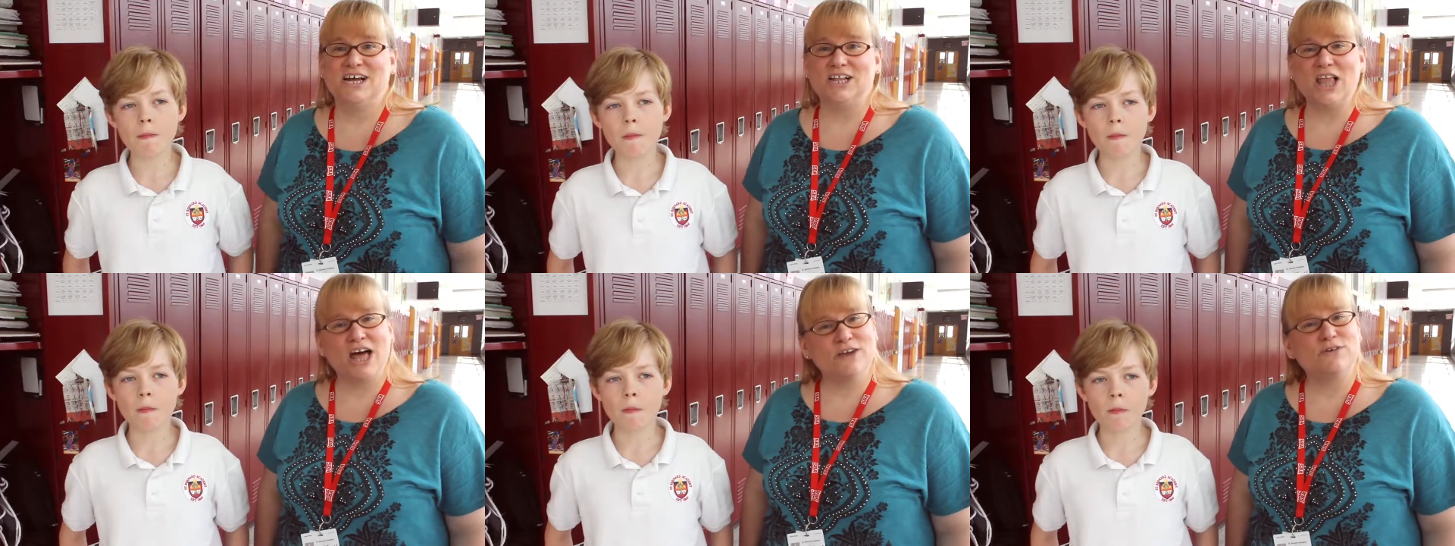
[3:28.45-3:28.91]
Speaker 1: A
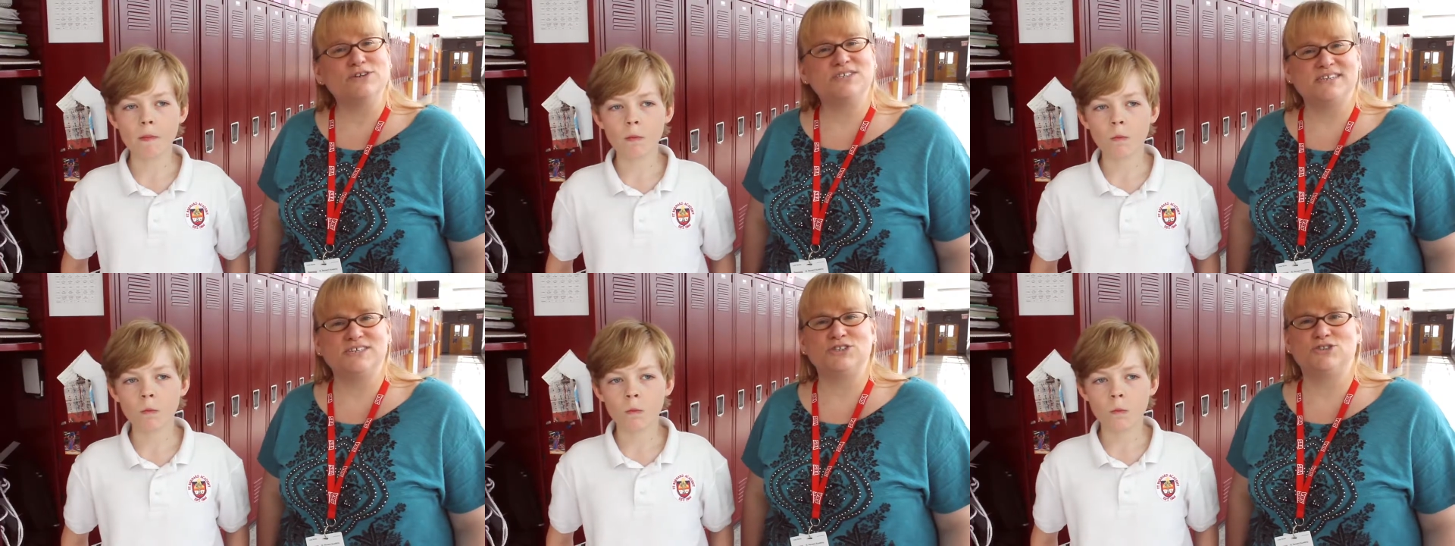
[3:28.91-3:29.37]
lot of our
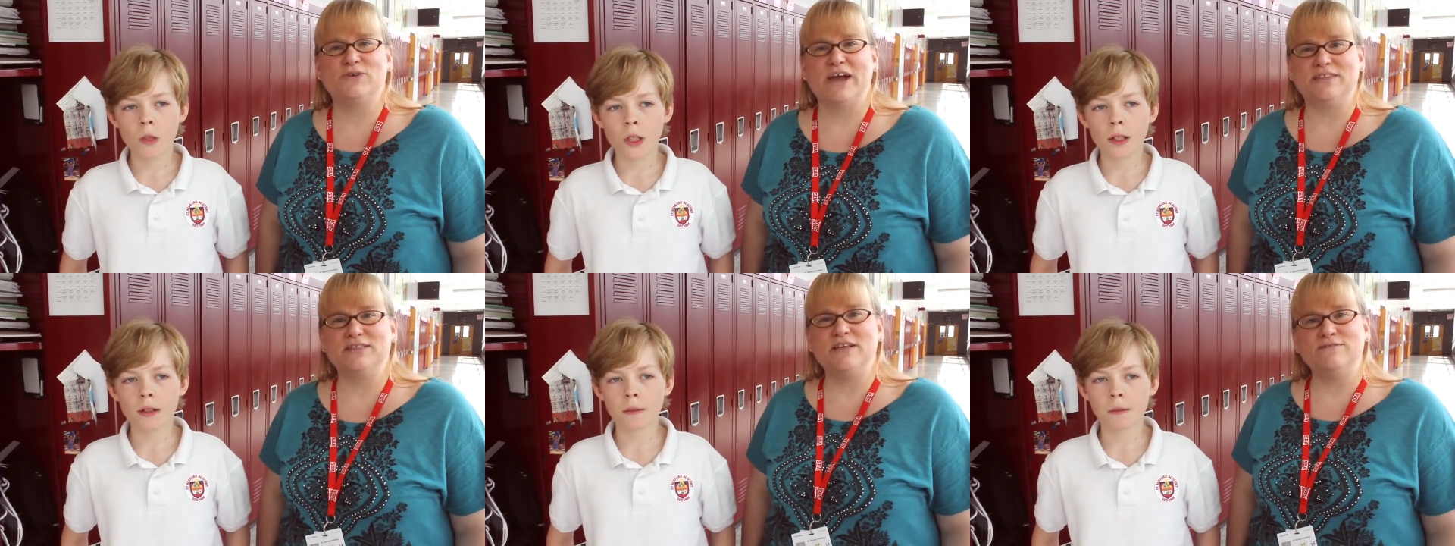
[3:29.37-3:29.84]
sixth through
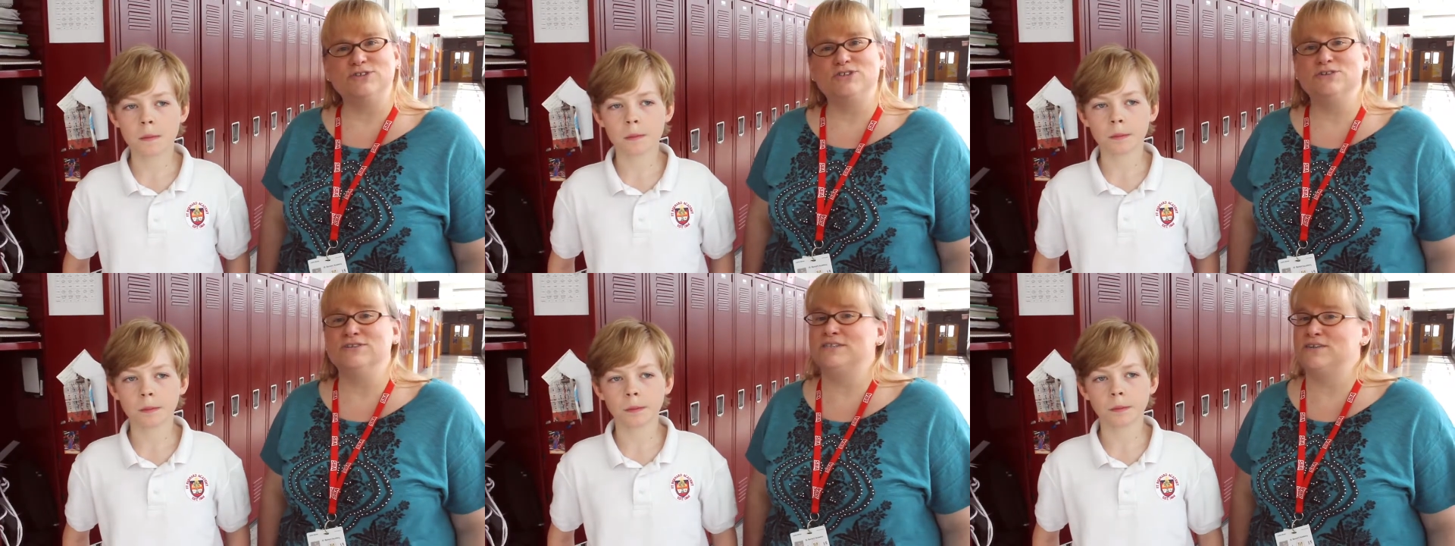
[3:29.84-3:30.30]
eighth level
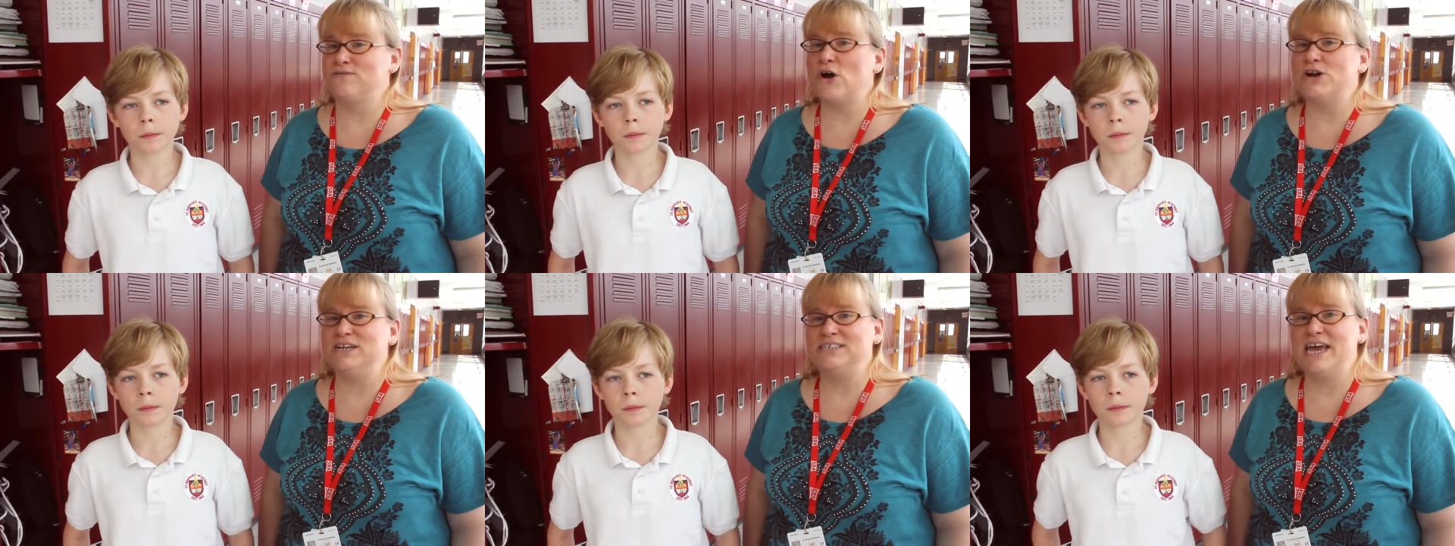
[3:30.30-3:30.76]
students have
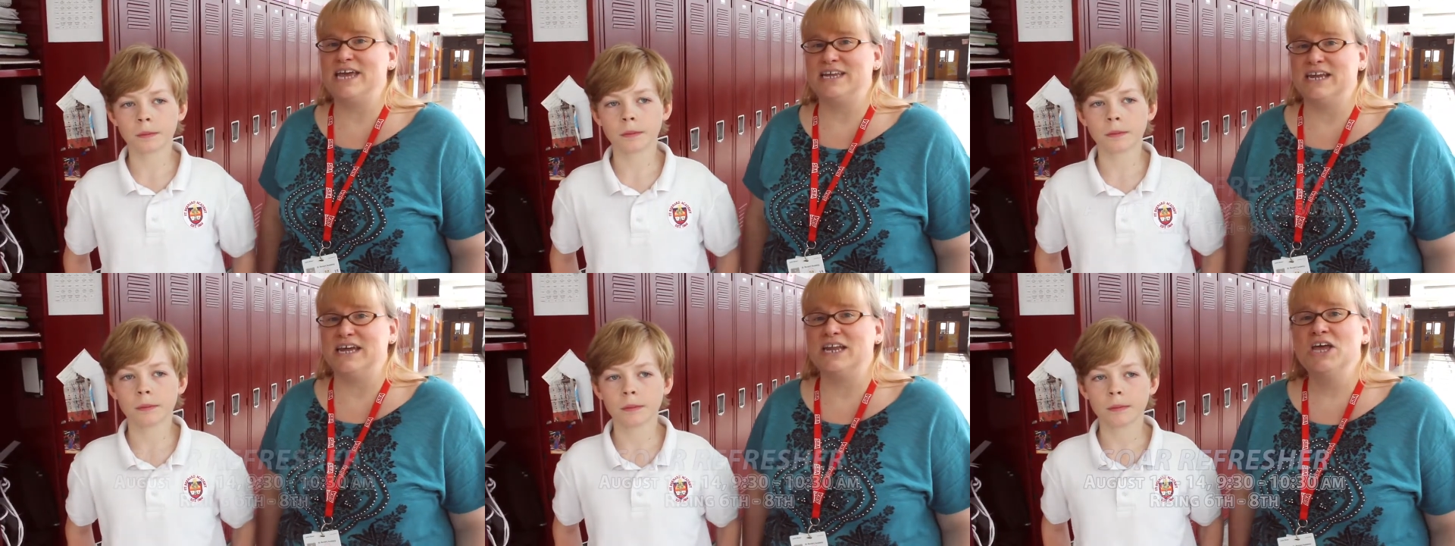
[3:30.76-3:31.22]
already
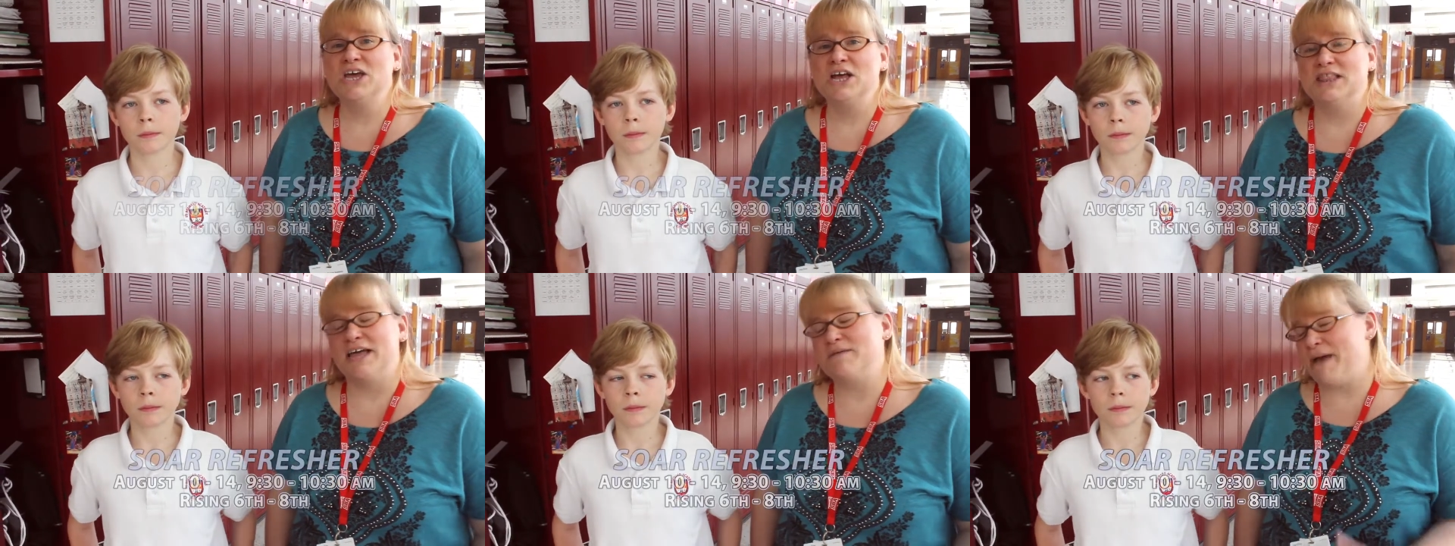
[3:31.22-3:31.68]
taken it,
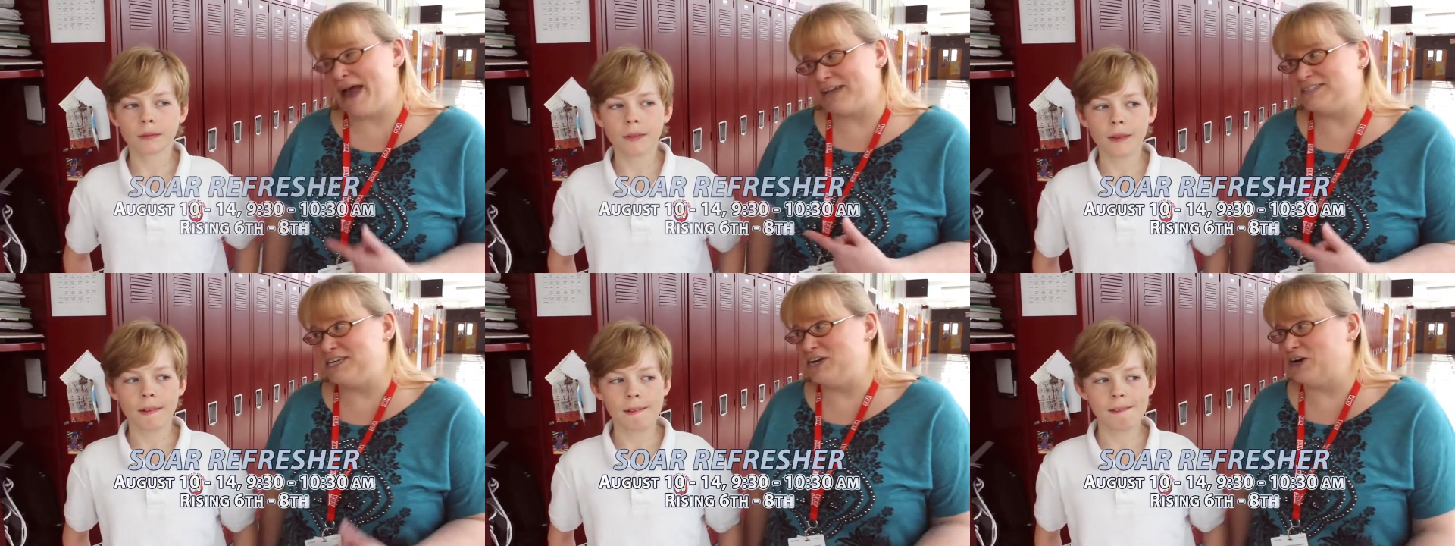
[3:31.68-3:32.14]
like
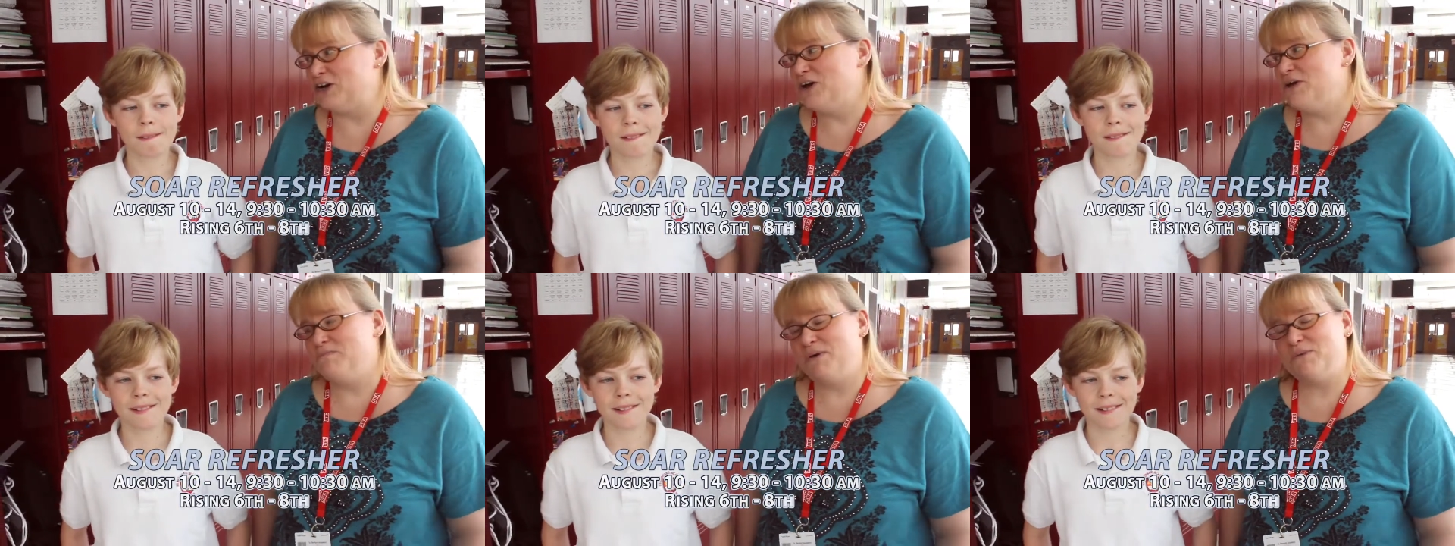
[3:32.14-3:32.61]
Max here,
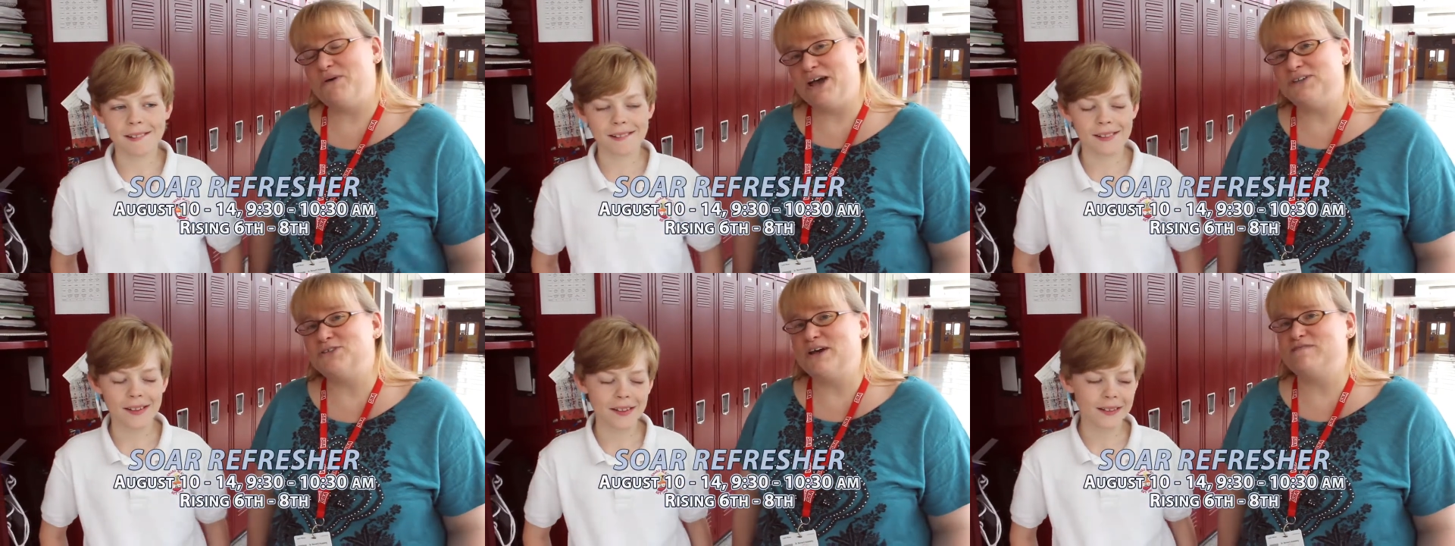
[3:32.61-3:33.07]
but we
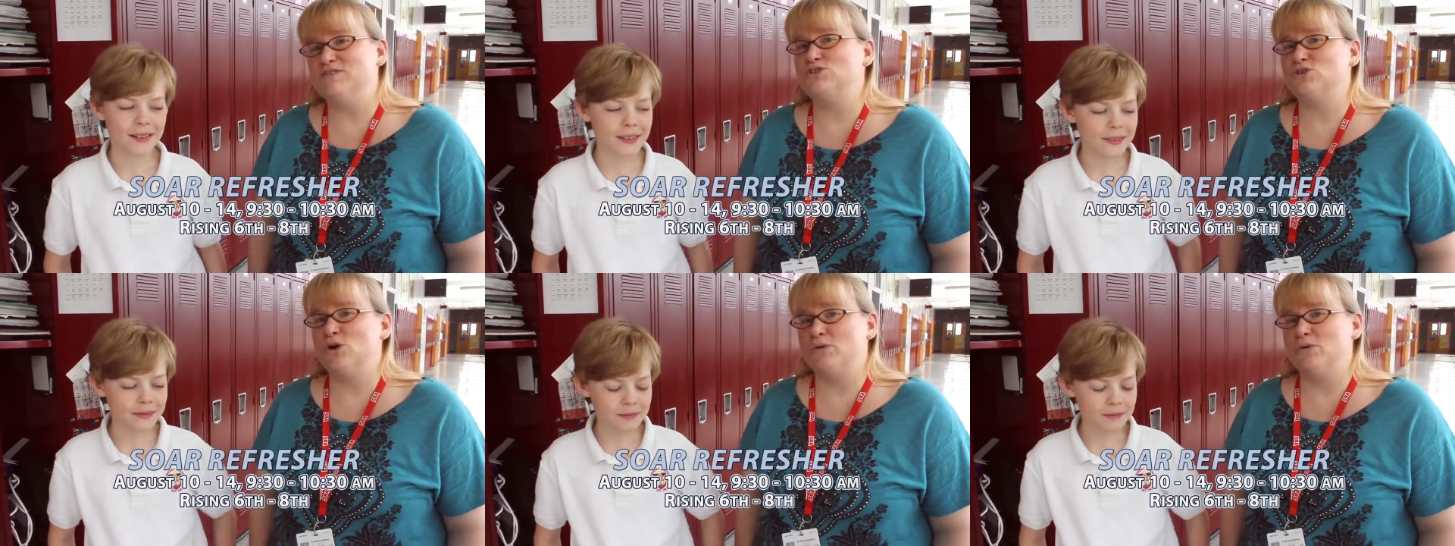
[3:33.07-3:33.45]
also have the SOAR